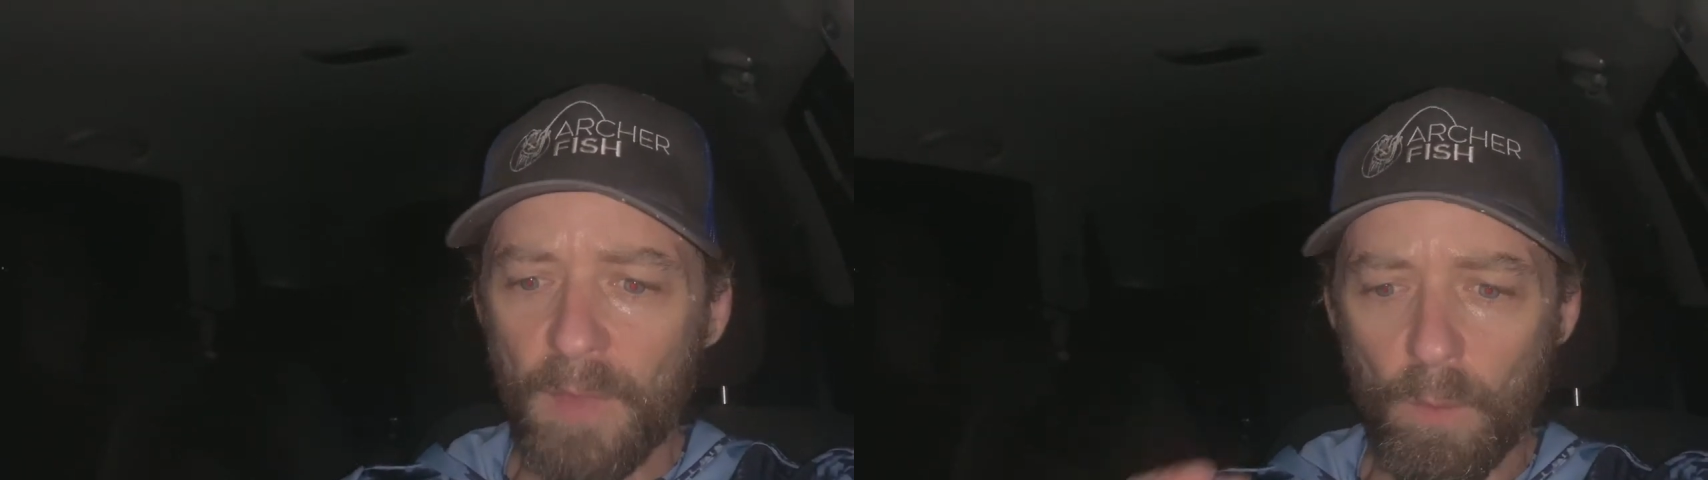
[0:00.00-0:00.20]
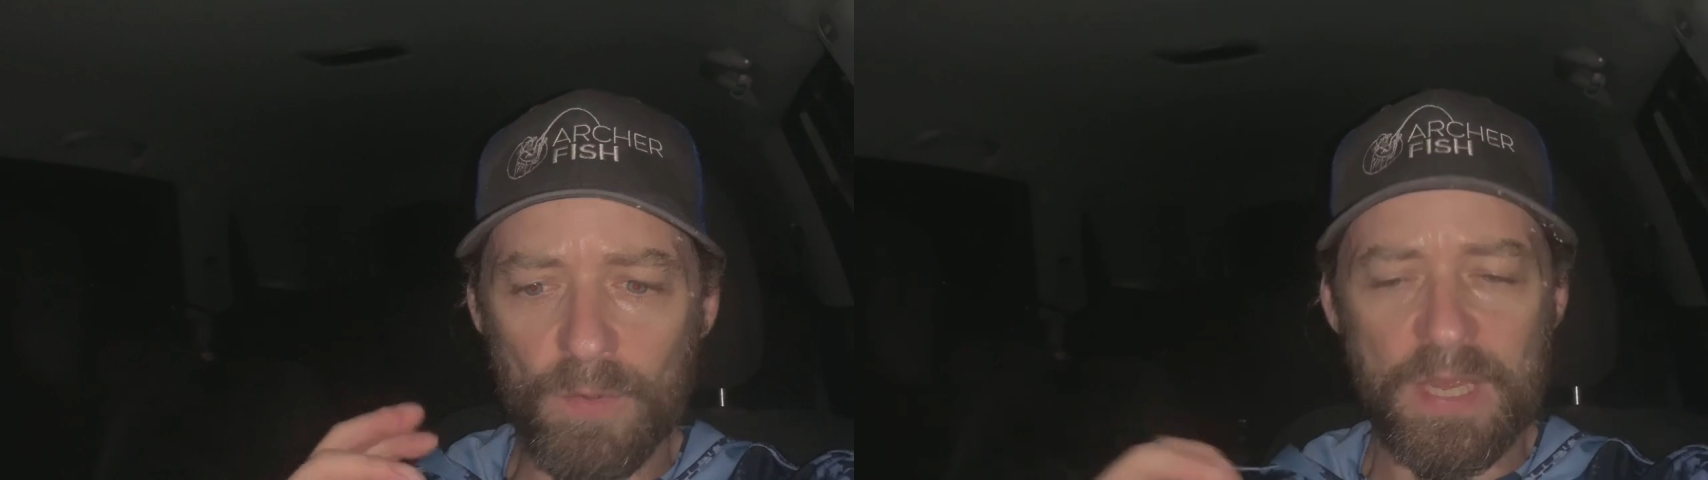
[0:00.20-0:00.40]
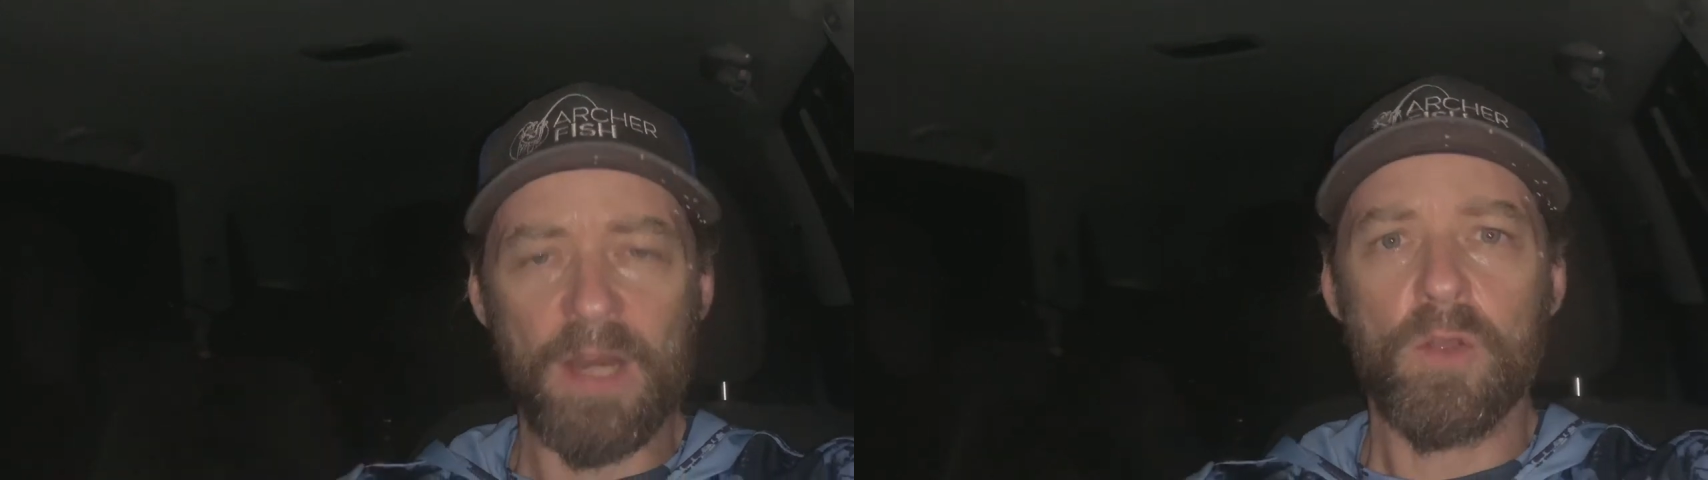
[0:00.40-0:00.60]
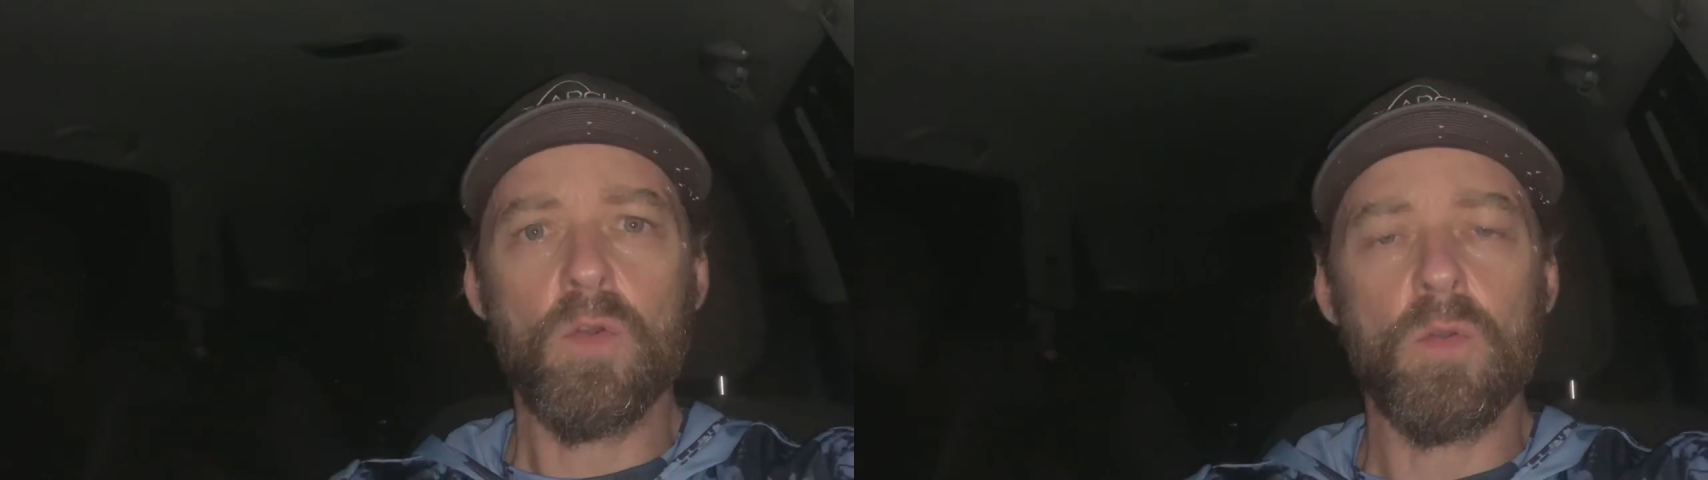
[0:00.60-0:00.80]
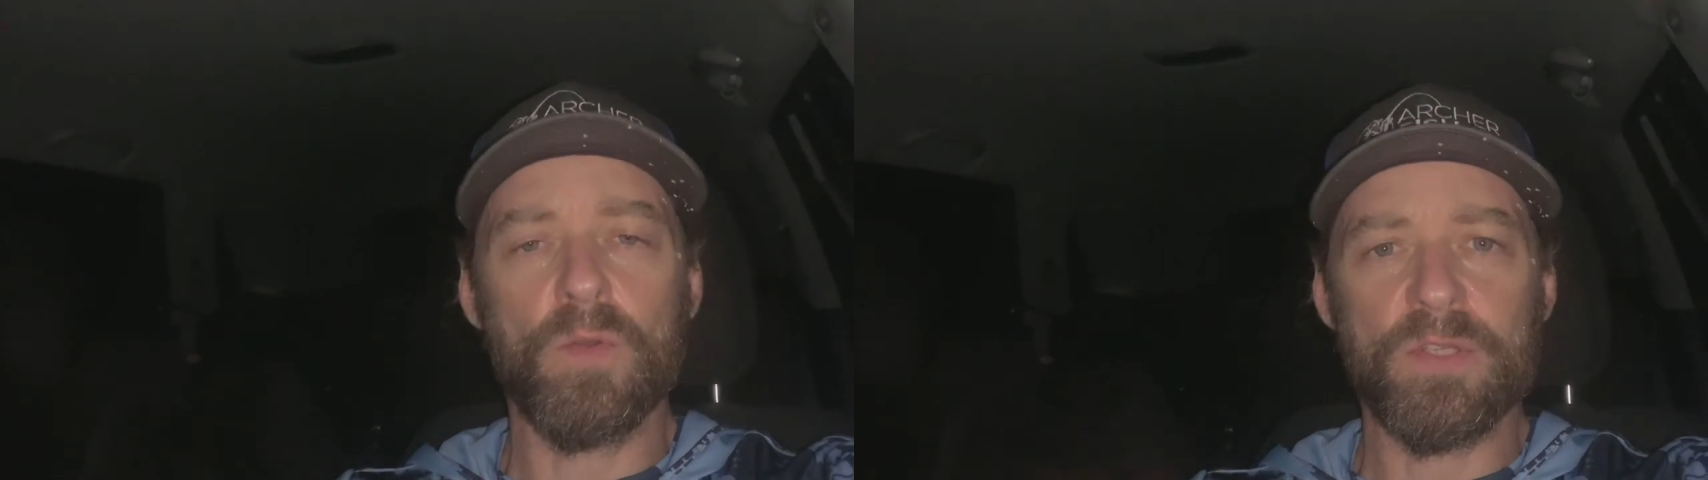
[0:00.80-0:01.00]
And what was kind of
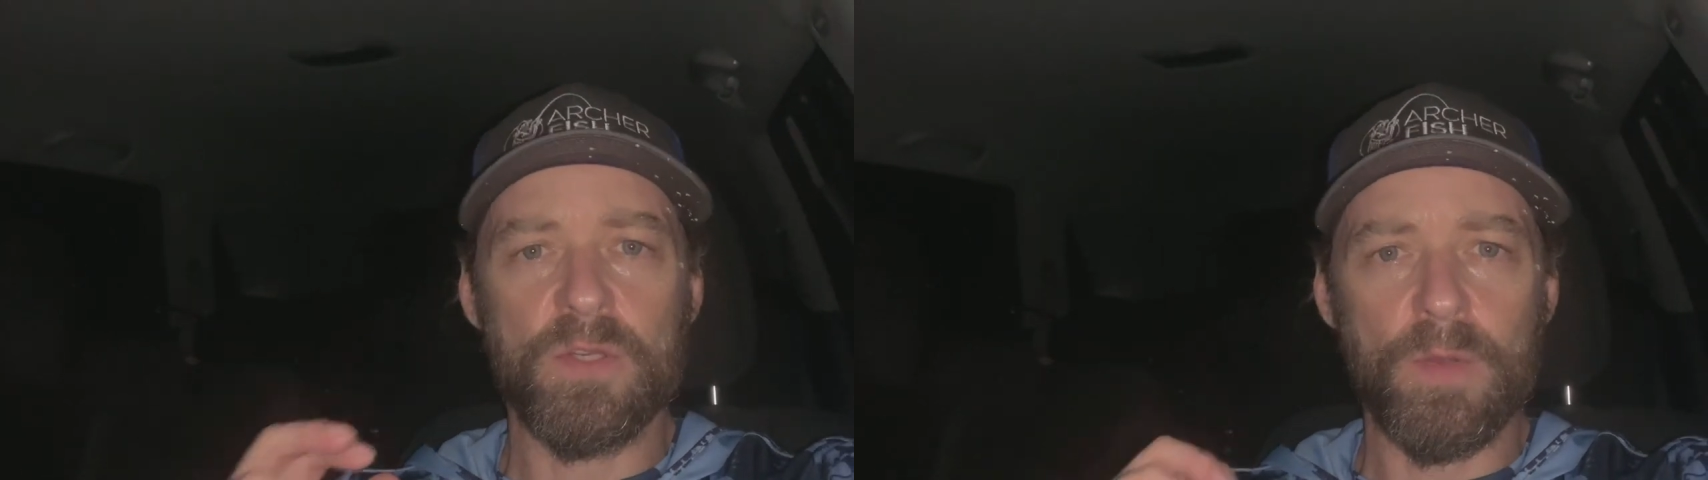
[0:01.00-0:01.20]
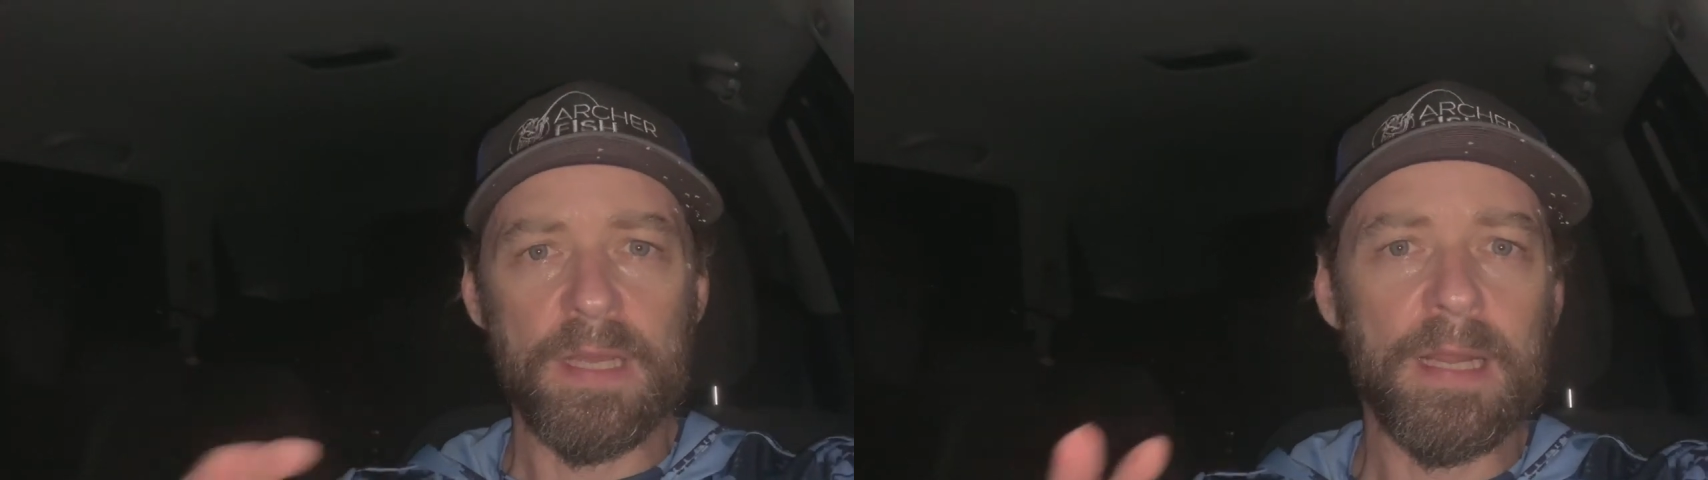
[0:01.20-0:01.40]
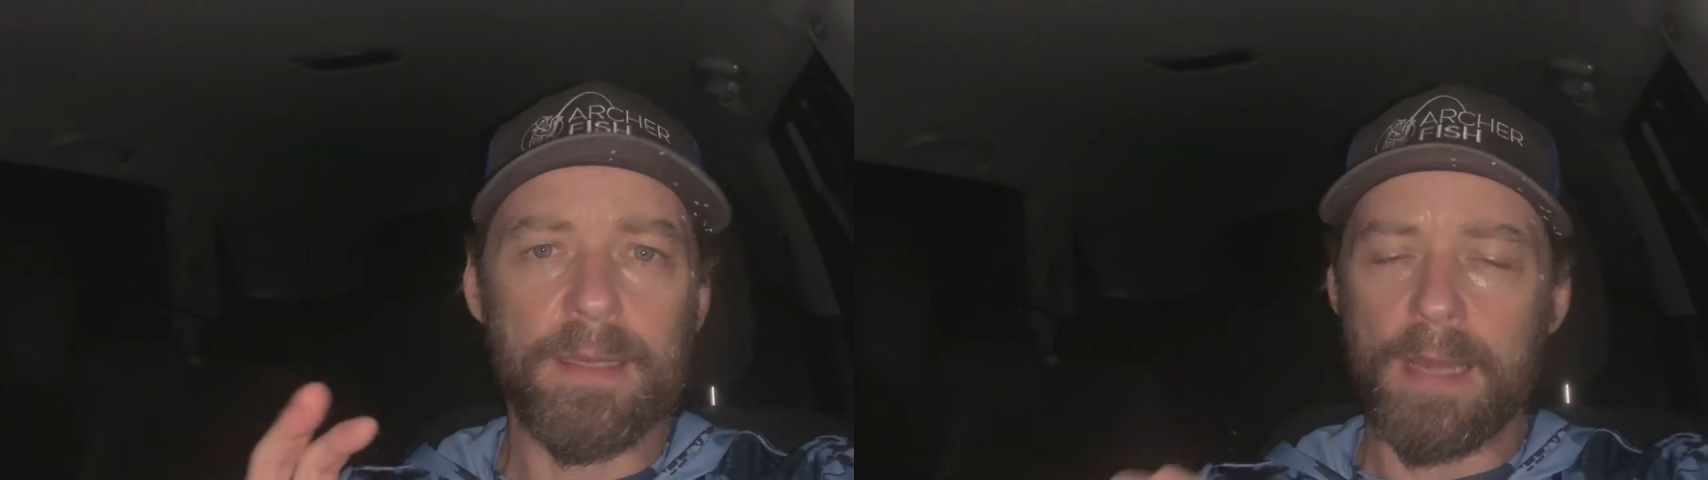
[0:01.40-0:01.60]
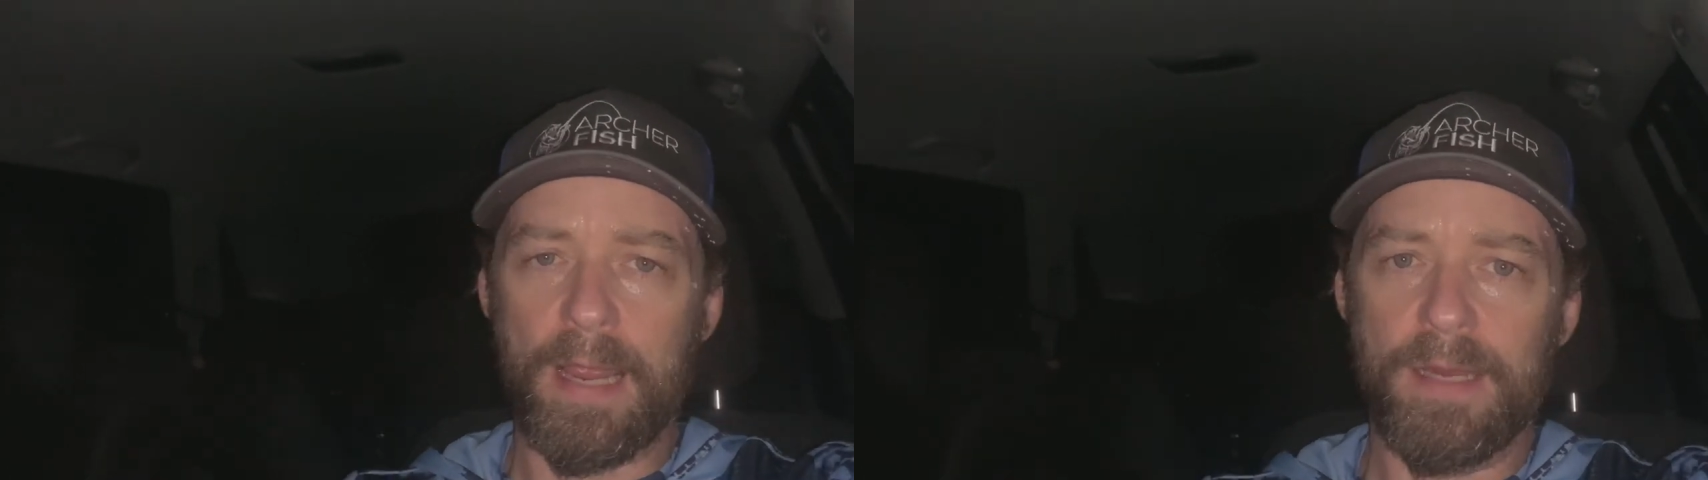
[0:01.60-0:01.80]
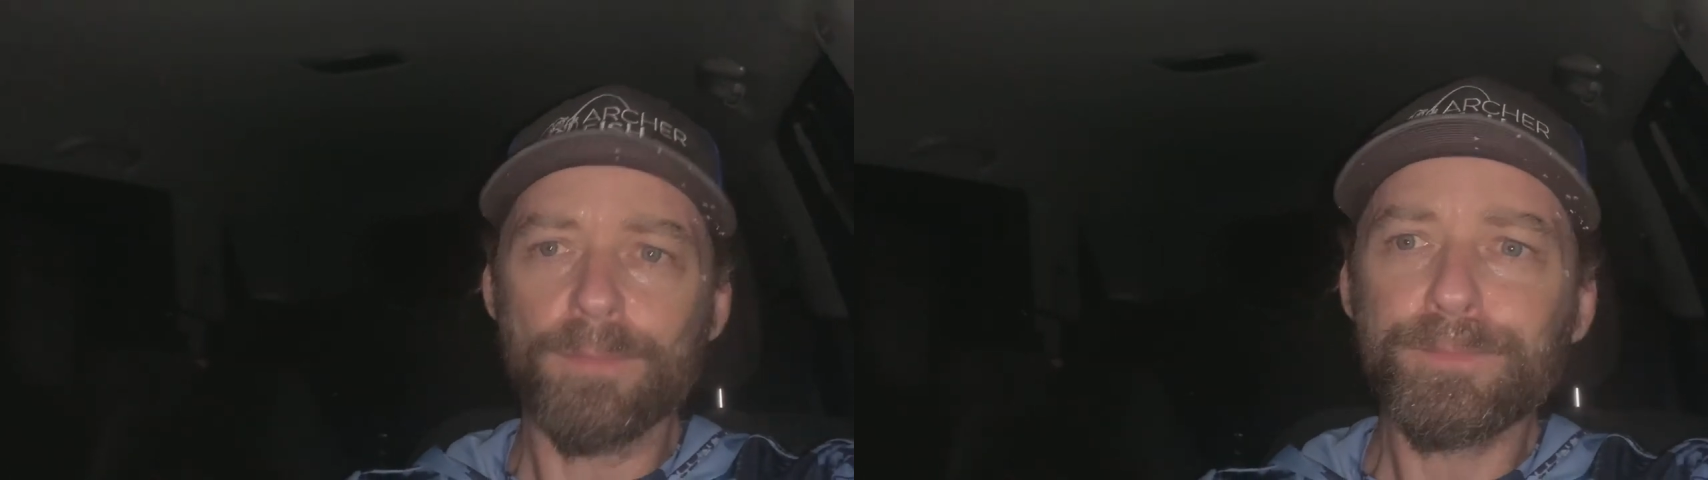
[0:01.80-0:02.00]
cool was doing it at night.